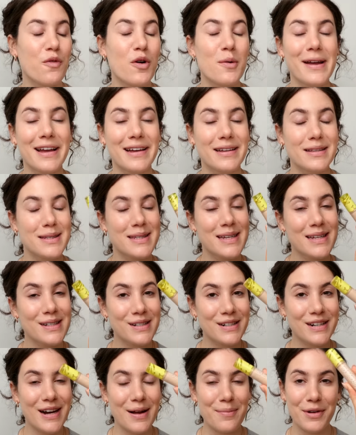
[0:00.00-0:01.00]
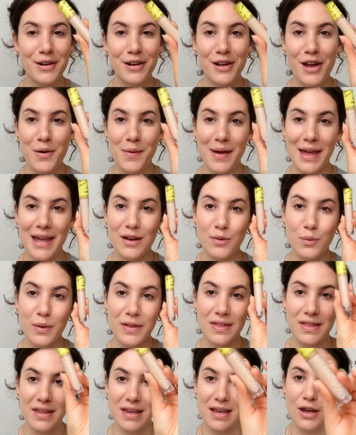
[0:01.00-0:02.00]
for my concealer, I'm gonna go in
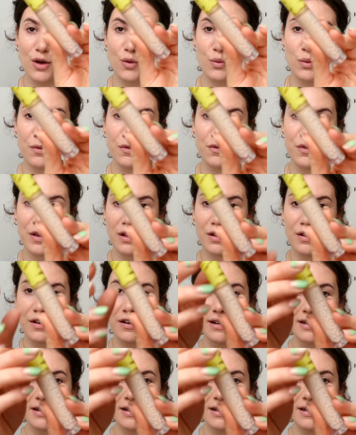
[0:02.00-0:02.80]
with the Revealer